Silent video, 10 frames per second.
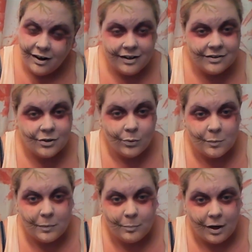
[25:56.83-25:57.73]
is going to
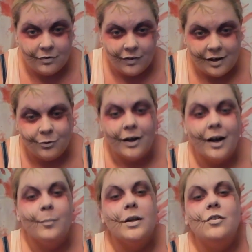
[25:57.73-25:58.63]
be my favorite.
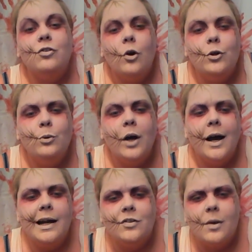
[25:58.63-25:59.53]
I'm going to show you
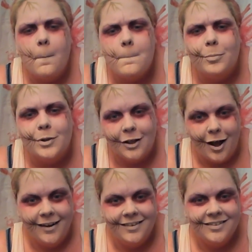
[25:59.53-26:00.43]
guys
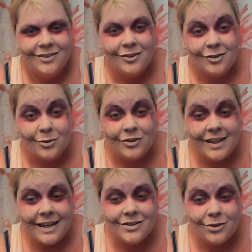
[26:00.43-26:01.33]
blood. So
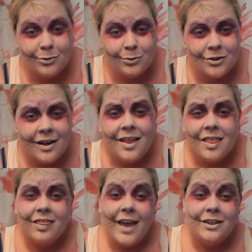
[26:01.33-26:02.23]
stay tuned.
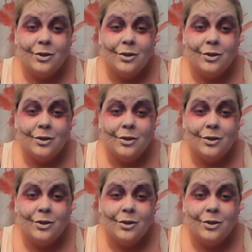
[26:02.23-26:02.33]
Thank you